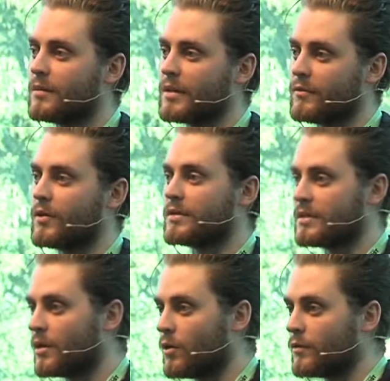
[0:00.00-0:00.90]
something for
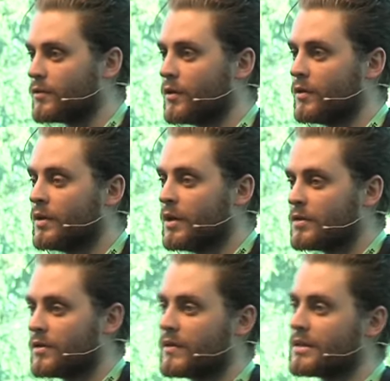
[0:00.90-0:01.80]
ourselves. So,
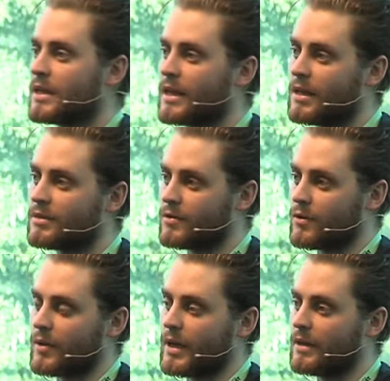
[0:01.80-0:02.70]
so this led us to
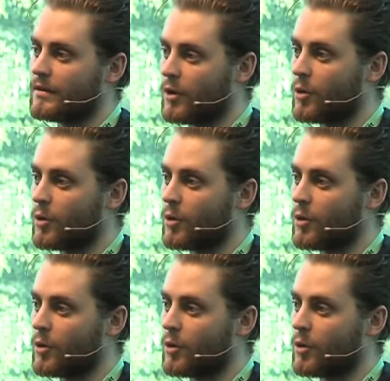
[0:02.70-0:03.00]
create the